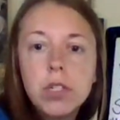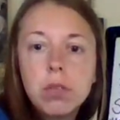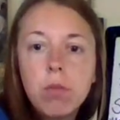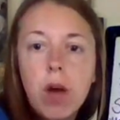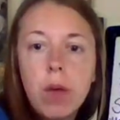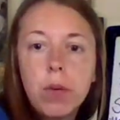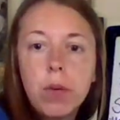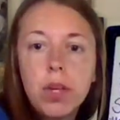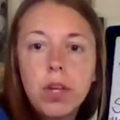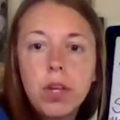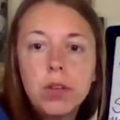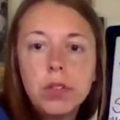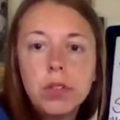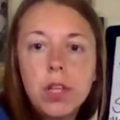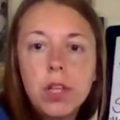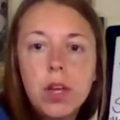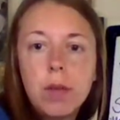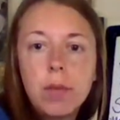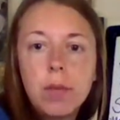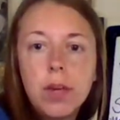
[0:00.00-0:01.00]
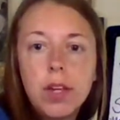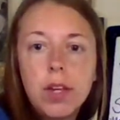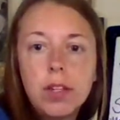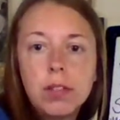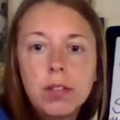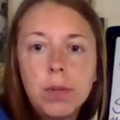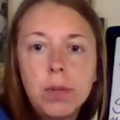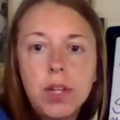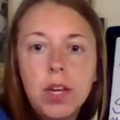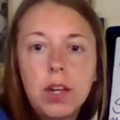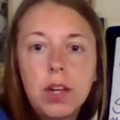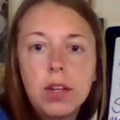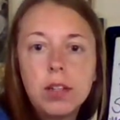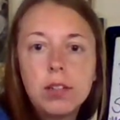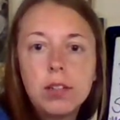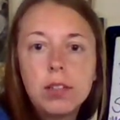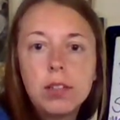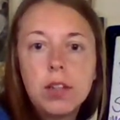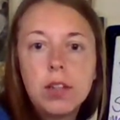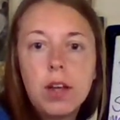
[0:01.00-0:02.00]
why we use them is
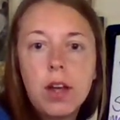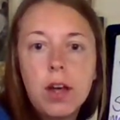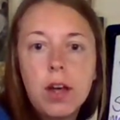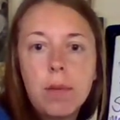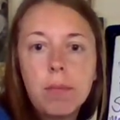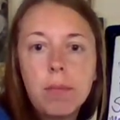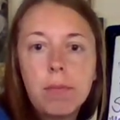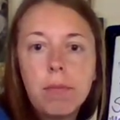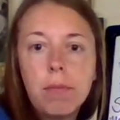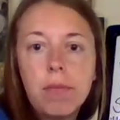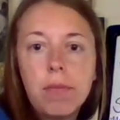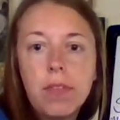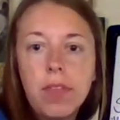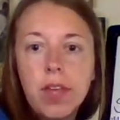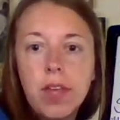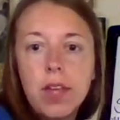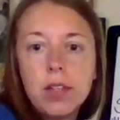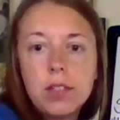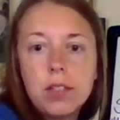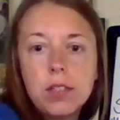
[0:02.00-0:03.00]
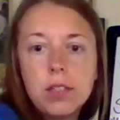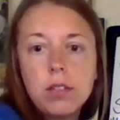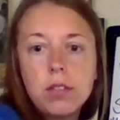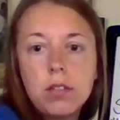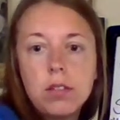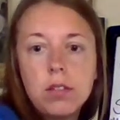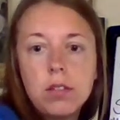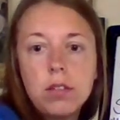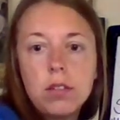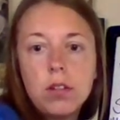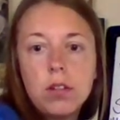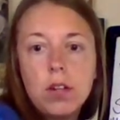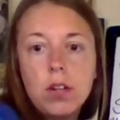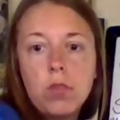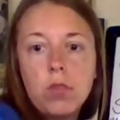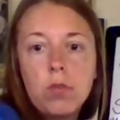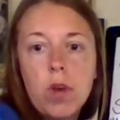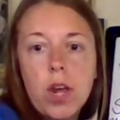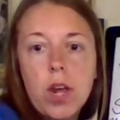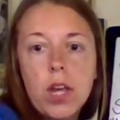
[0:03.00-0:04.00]
because this
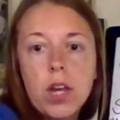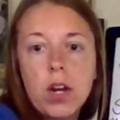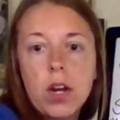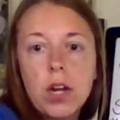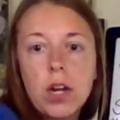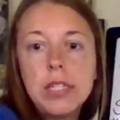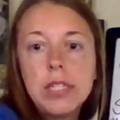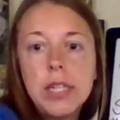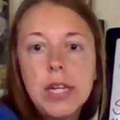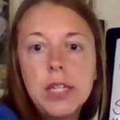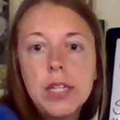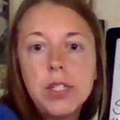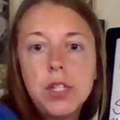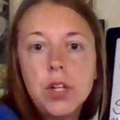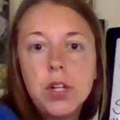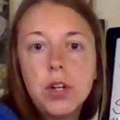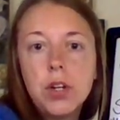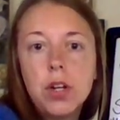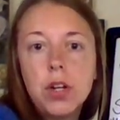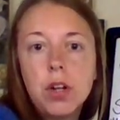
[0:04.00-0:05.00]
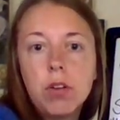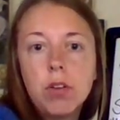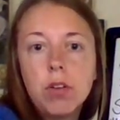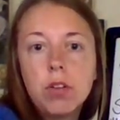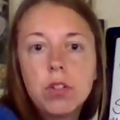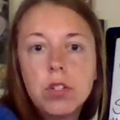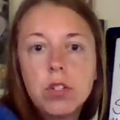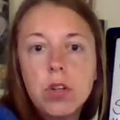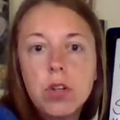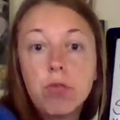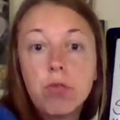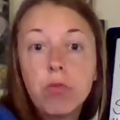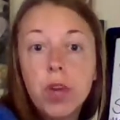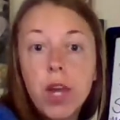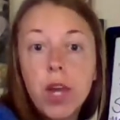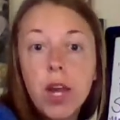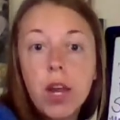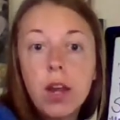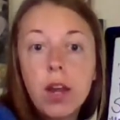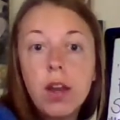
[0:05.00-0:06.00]
right here is easier to
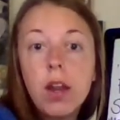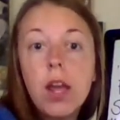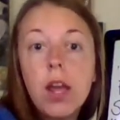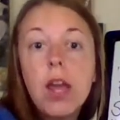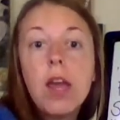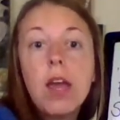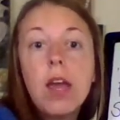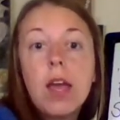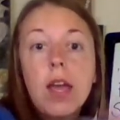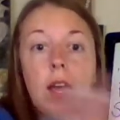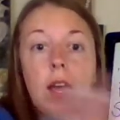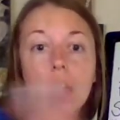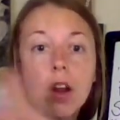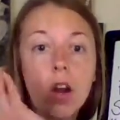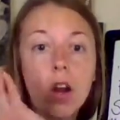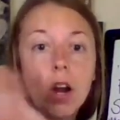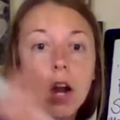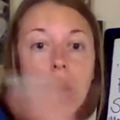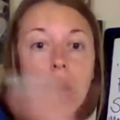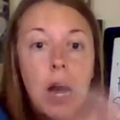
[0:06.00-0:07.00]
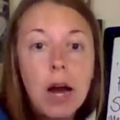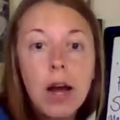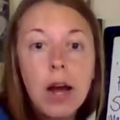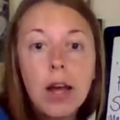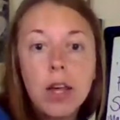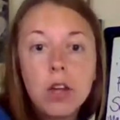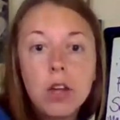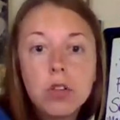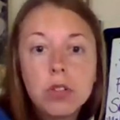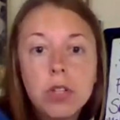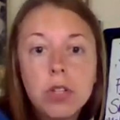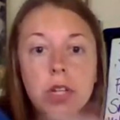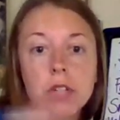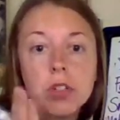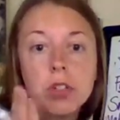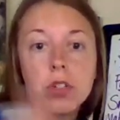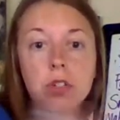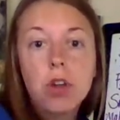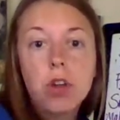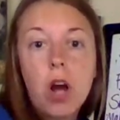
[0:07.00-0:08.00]
read, and our eye usually
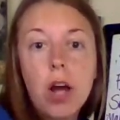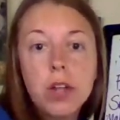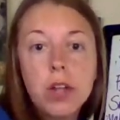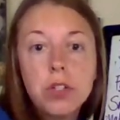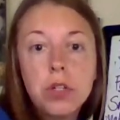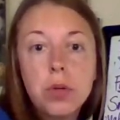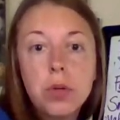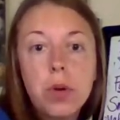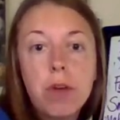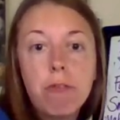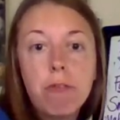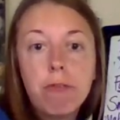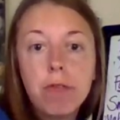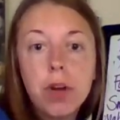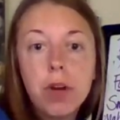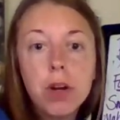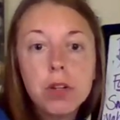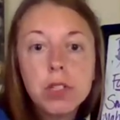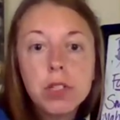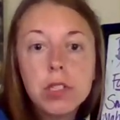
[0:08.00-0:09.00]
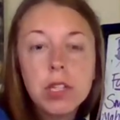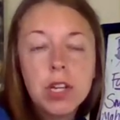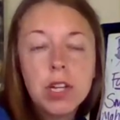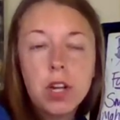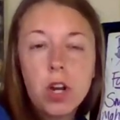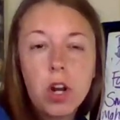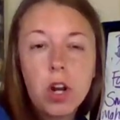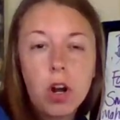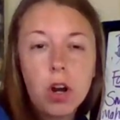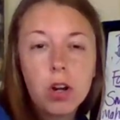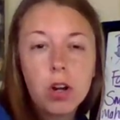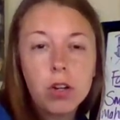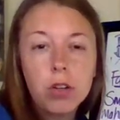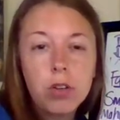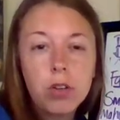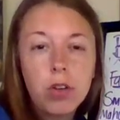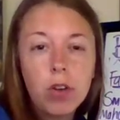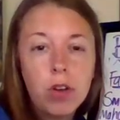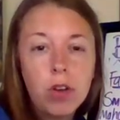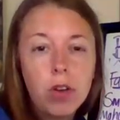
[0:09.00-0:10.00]
is drawn to it first in an
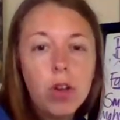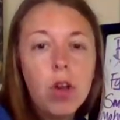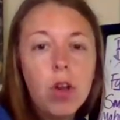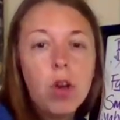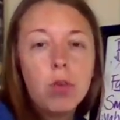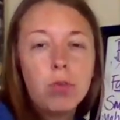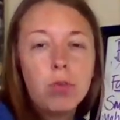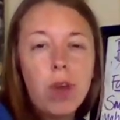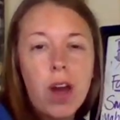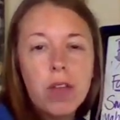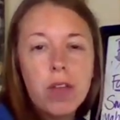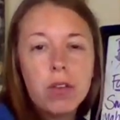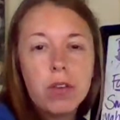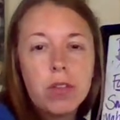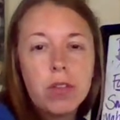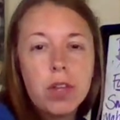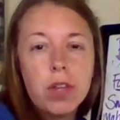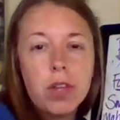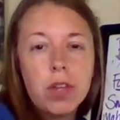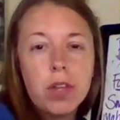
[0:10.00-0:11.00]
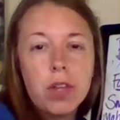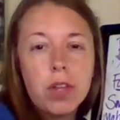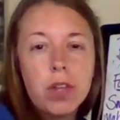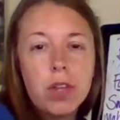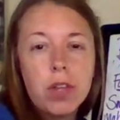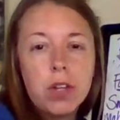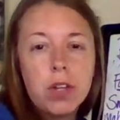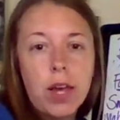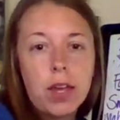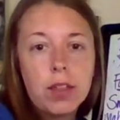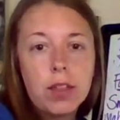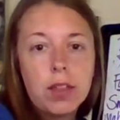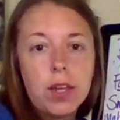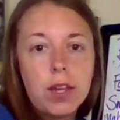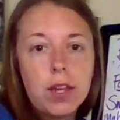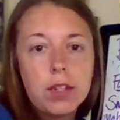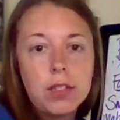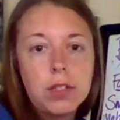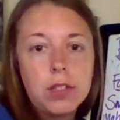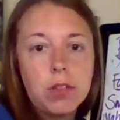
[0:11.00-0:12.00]
article rather than data like
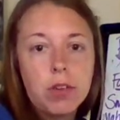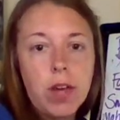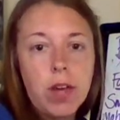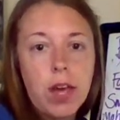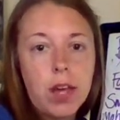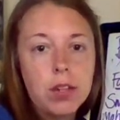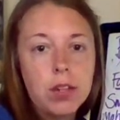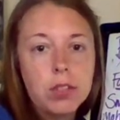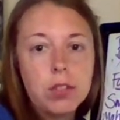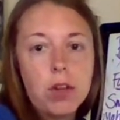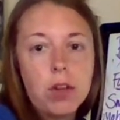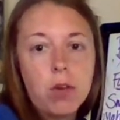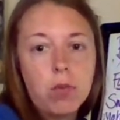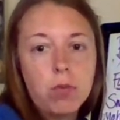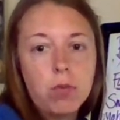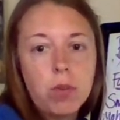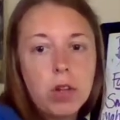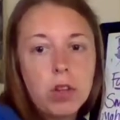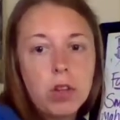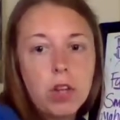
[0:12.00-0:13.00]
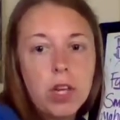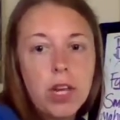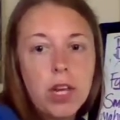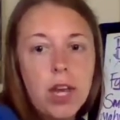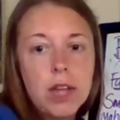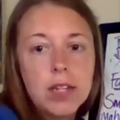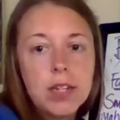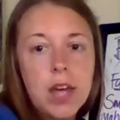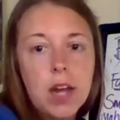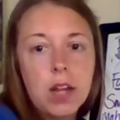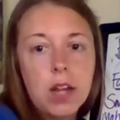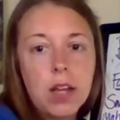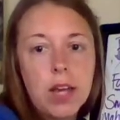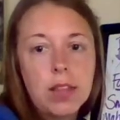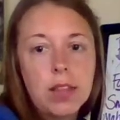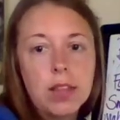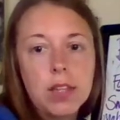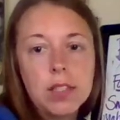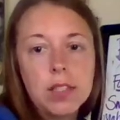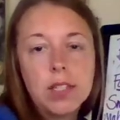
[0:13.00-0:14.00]
this. Okay, so looking at data like
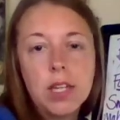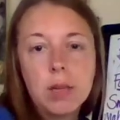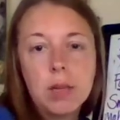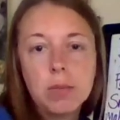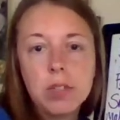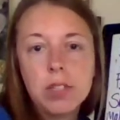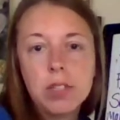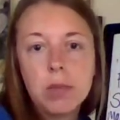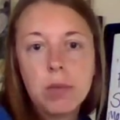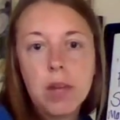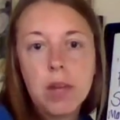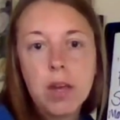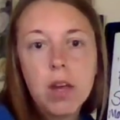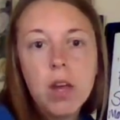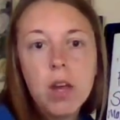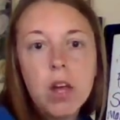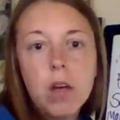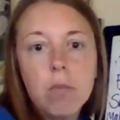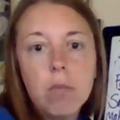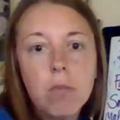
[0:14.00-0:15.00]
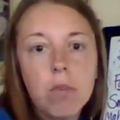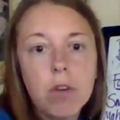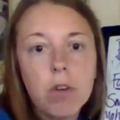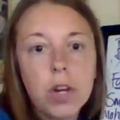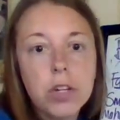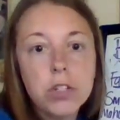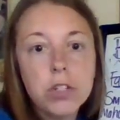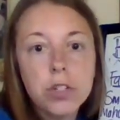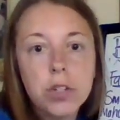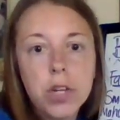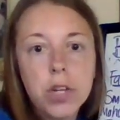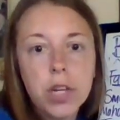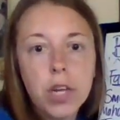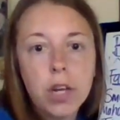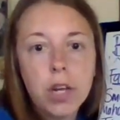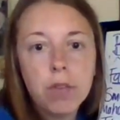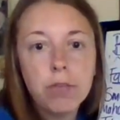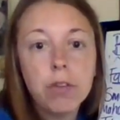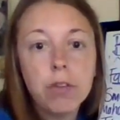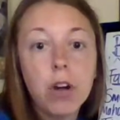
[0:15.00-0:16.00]
this seems to be more
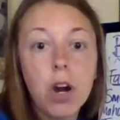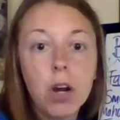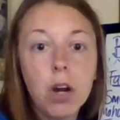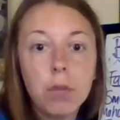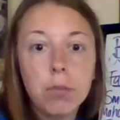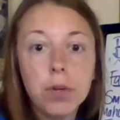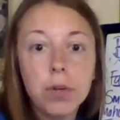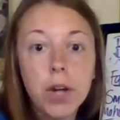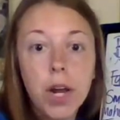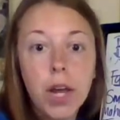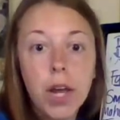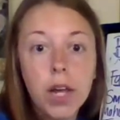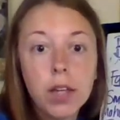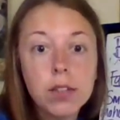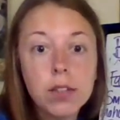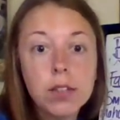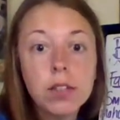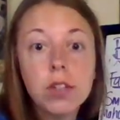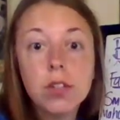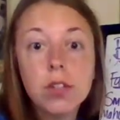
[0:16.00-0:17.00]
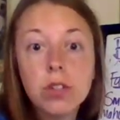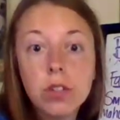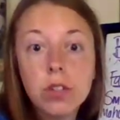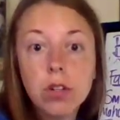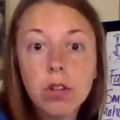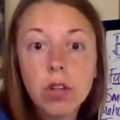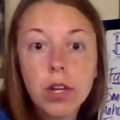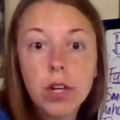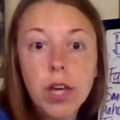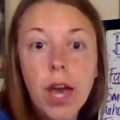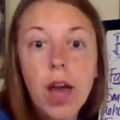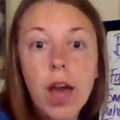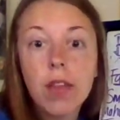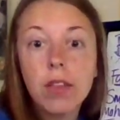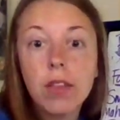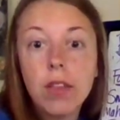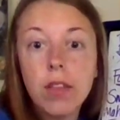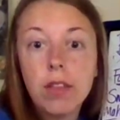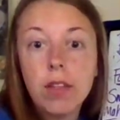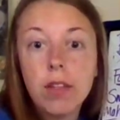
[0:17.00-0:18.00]
intriguing for our brains to look at
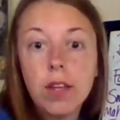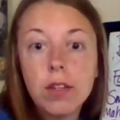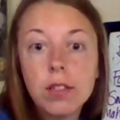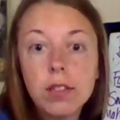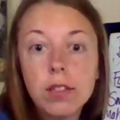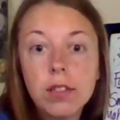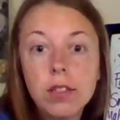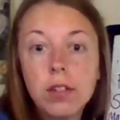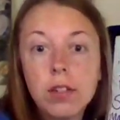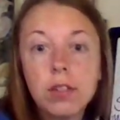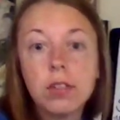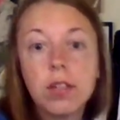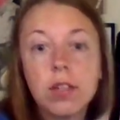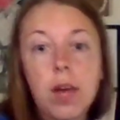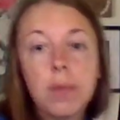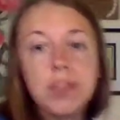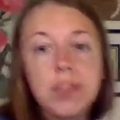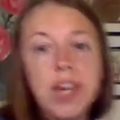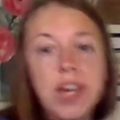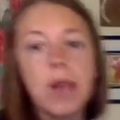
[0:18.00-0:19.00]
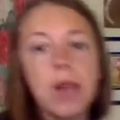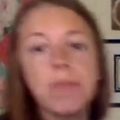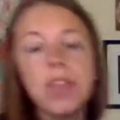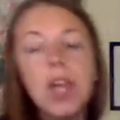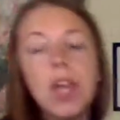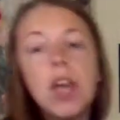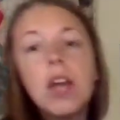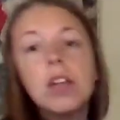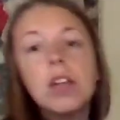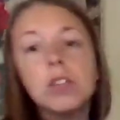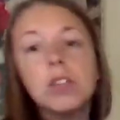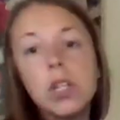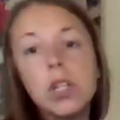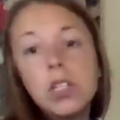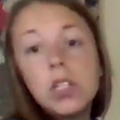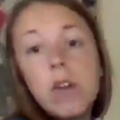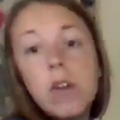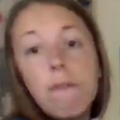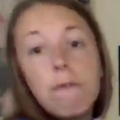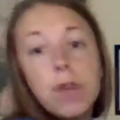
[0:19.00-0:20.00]
than this type of data. So this
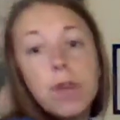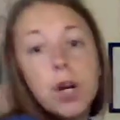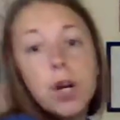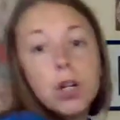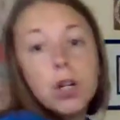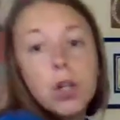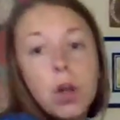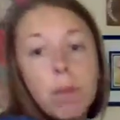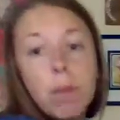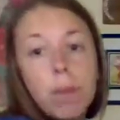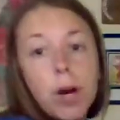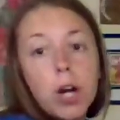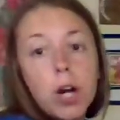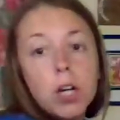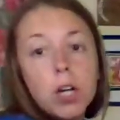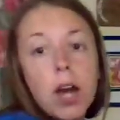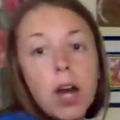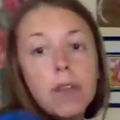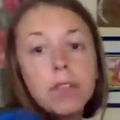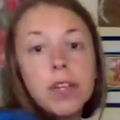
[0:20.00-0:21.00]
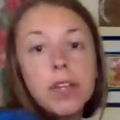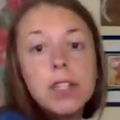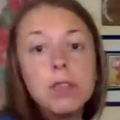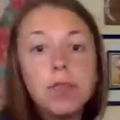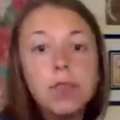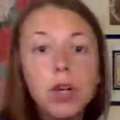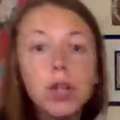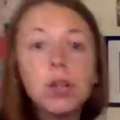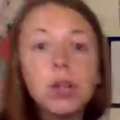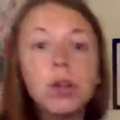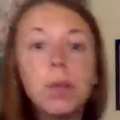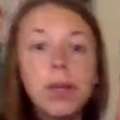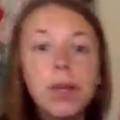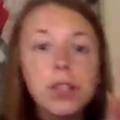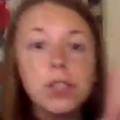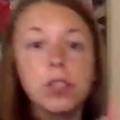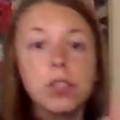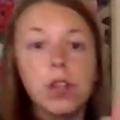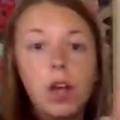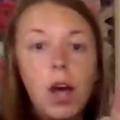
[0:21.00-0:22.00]
is a vertical bar graph because vertical
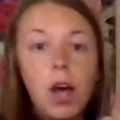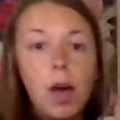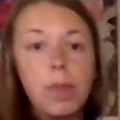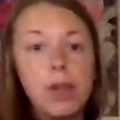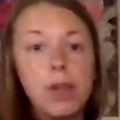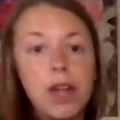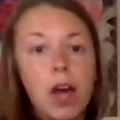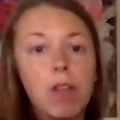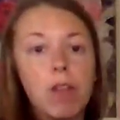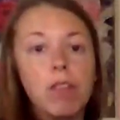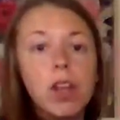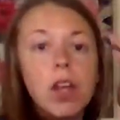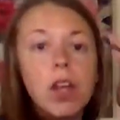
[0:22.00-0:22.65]
means up and down.